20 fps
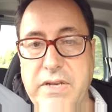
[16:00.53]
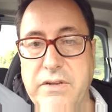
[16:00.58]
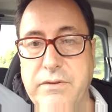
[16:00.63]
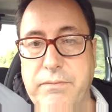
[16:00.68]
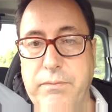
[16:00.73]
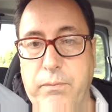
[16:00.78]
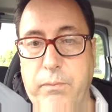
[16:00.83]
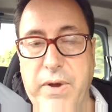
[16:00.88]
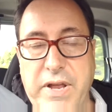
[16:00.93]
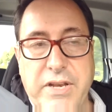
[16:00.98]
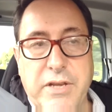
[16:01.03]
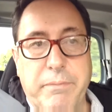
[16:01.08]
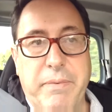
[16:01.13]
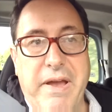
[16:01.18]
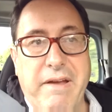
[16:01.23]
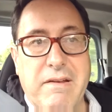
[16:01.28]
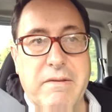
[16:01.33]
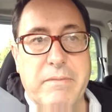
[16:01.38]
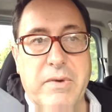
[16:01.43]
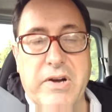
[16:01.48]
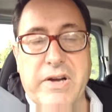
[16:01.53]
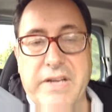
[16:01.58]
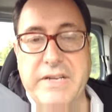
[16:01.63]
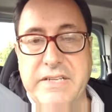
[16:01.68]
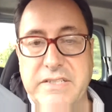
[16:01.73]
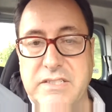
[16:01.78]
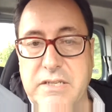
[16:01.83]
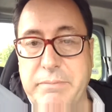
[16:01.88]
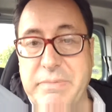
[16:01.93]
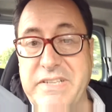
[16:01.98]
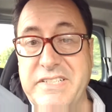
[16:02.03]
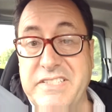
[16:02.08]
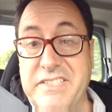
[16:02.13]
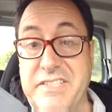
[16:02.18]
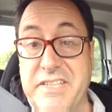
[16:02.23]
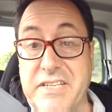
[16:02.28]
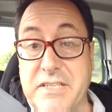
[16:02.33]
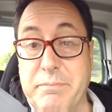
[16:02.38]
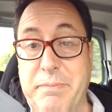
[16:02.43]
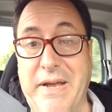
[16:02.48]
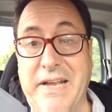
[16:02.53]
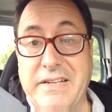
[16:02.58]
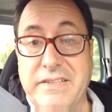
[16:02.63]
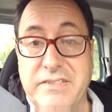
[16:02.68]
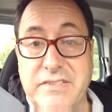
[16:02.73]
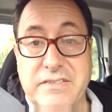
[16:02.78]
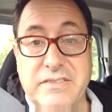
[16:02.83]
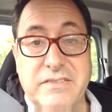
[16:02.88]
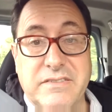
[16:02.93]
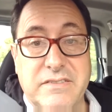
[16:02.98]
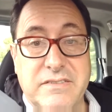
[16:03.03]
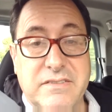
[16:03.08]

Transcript: you, when you bear in mind it's a business expense,